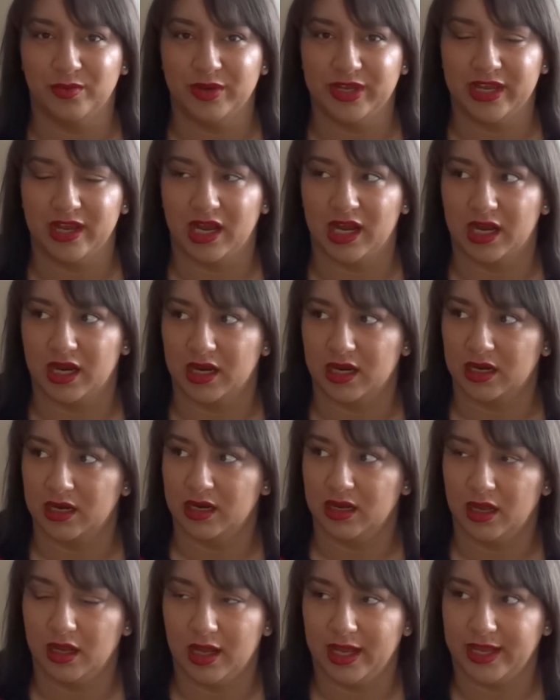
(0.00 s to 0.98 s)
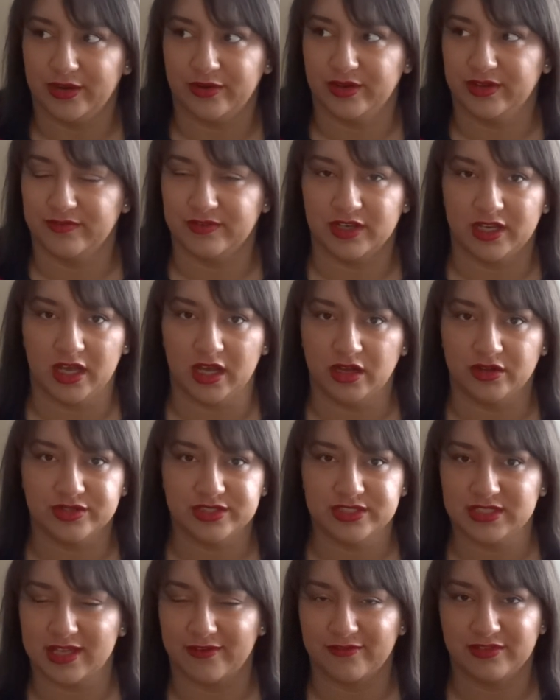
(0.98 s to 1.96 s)
We are, I don't even know,
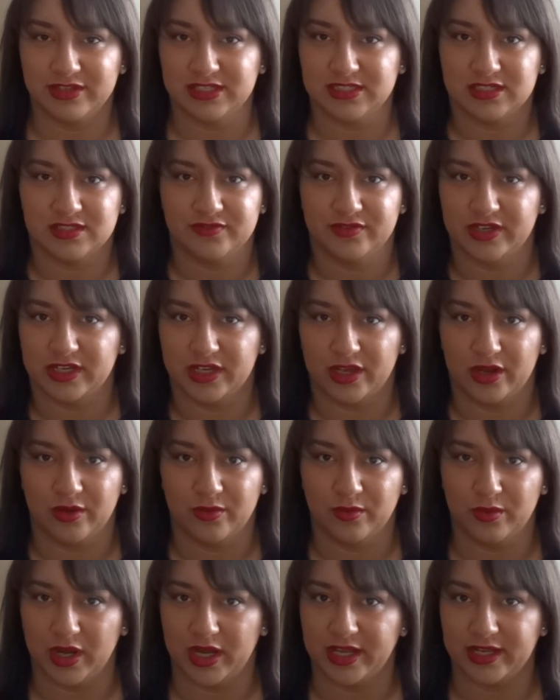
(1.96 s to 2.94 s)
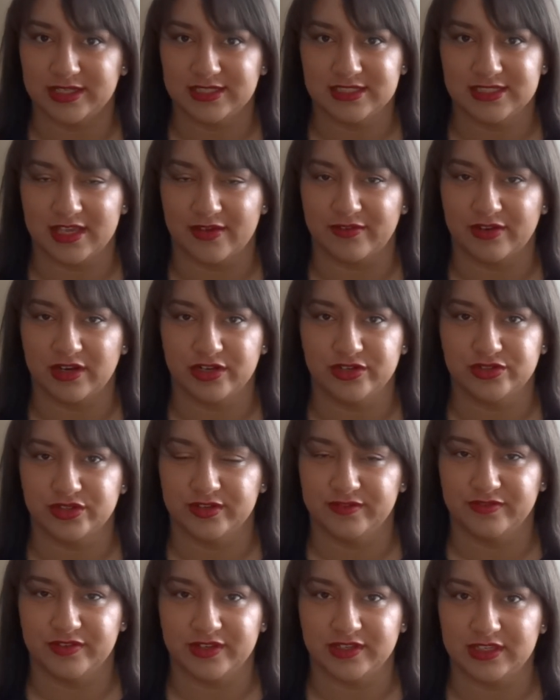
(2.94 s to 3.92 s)
this is video, what,
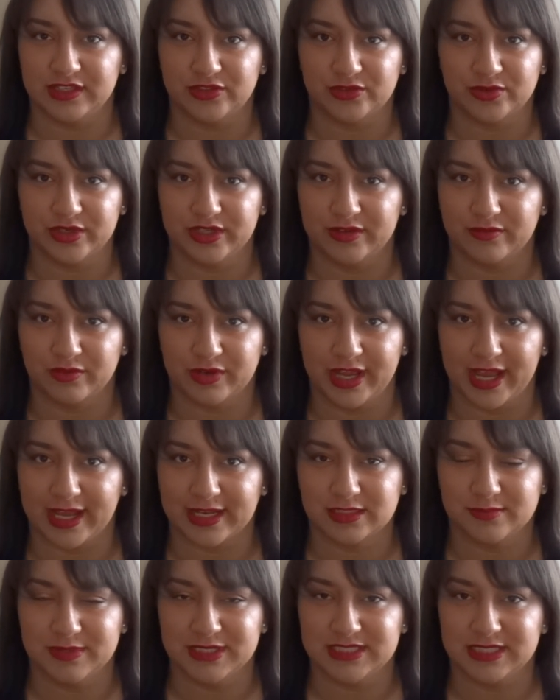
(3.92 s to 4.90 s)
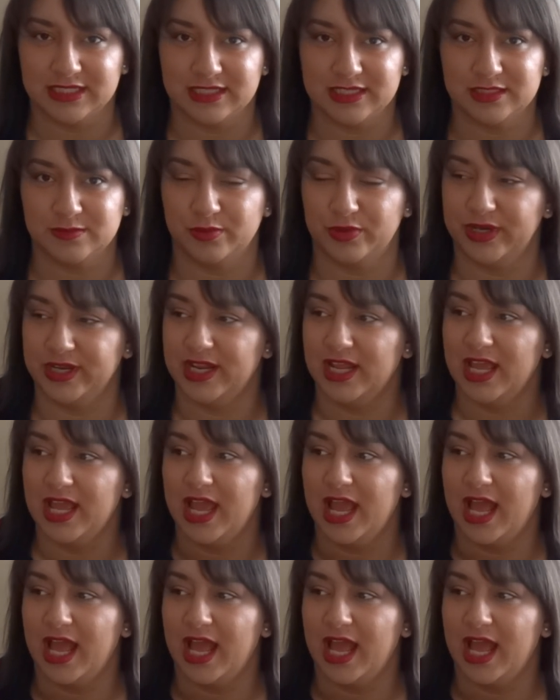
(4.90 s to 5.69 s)
753 of Reactmas at this point.